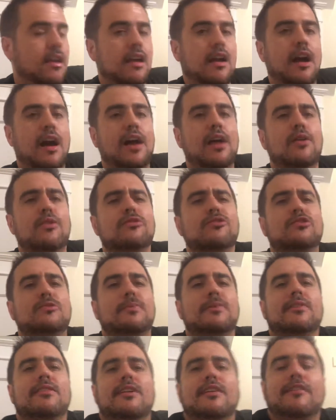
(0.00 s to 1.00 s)
I always
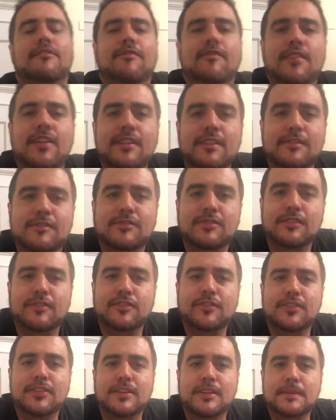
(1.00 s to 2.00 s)
been like a fan of
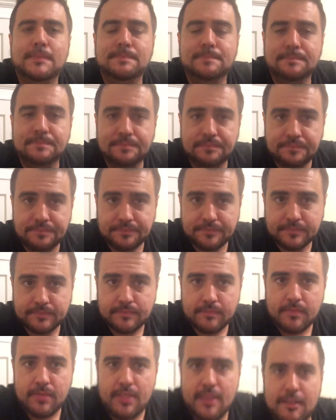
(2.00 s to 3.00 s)
different
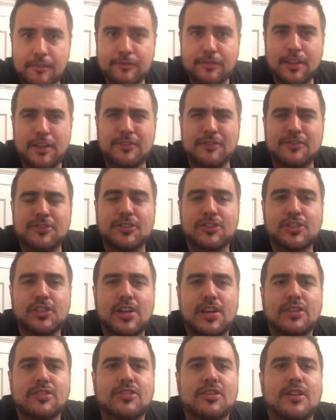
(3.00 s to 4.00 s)
flavors of
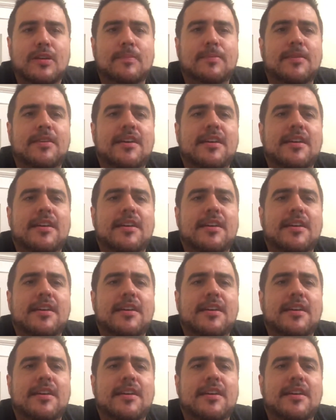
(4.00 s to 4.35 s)
Shock Top.